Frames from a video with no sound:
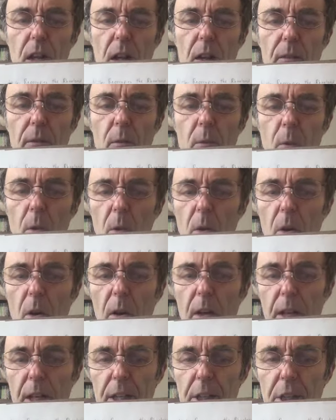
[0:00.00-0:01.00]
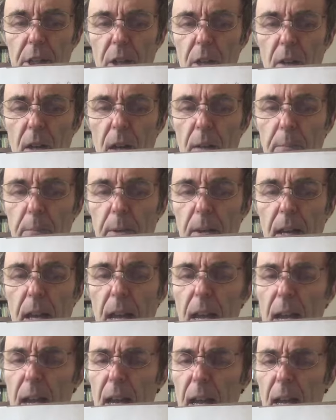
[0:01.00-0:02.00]
of war in Europe,
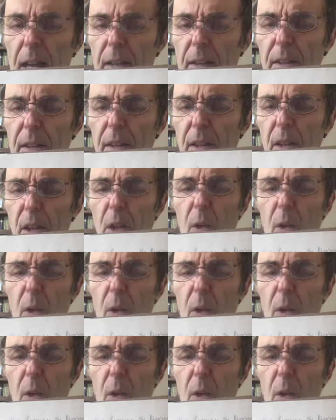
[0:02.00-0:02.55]
and